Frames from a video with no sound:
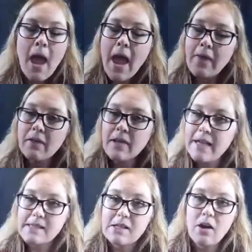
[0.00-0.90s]
And the
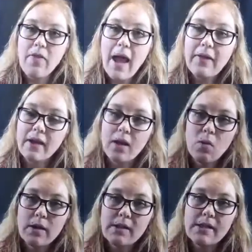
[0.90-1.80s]
last thing on that I
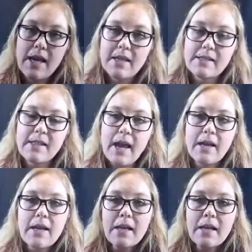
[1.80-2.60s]
want to say is that